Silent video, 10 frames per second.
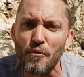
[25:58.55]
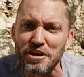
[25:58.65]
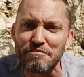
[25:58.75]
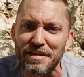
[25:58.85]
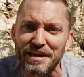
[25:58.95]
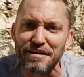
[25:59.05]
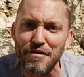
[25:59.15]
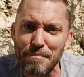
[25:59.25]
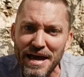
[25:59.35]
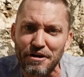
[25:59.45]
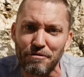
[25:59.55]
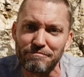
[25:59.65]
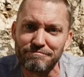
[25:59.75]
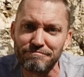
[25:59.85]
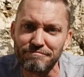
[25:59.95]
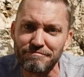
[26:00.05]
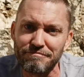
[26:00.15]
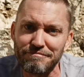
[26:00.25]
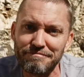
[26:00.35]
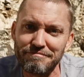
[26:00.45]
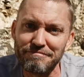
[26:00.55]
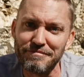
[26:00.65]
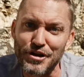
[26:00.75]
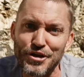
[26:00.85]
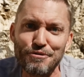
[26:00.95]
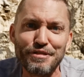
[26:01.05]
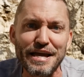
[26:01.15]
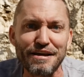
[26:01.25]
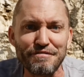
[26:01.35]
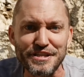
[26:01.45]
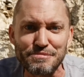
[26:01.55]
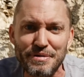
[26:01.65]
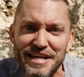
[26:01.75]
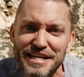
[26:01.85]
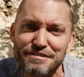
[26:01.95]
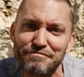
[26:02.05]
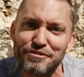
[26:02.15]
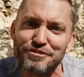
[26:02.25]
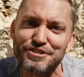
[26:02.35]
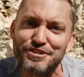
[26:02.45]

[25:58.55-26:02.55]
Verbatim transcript: when you think of a meadow? You think of this peaceful,